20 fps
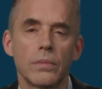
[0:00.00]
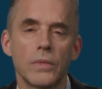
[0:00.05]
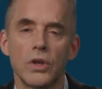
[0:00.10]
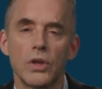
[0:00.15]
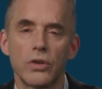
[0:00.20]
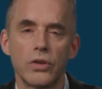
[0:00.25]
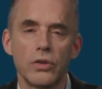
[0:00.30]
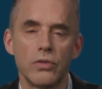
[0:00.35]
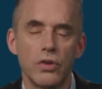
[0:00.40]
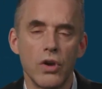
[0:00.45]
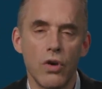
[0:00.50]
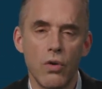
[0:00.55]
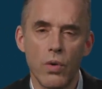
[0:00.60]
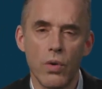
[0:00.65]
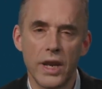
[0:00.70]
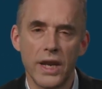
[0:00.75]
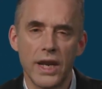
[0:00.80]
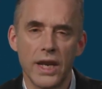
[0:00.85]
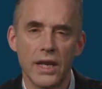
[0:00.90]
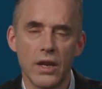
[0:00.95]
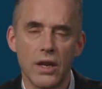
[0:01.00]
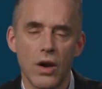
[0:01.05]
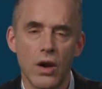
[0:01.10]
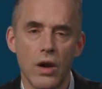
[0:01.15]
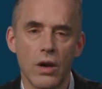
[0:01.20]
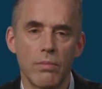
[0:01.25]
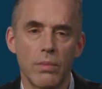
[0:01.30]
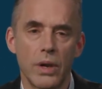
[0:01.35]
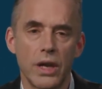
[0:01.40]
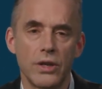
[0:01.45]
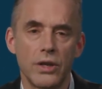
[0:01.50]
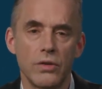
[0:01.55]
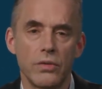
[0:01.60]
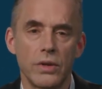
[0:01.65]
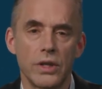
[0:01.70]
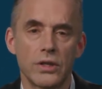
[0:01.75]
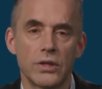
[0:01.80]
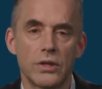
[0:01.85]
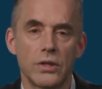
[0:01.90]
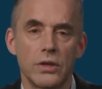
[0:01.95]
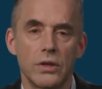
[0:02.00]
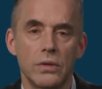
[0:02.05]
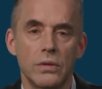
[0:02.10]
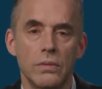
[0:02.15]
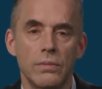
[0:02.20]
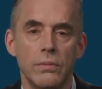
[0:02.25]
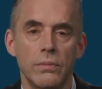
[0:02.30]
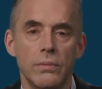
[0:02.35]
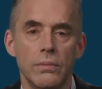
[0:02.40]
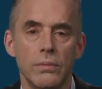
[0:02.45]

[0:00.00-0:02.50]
You'll do no one any harm by doing so.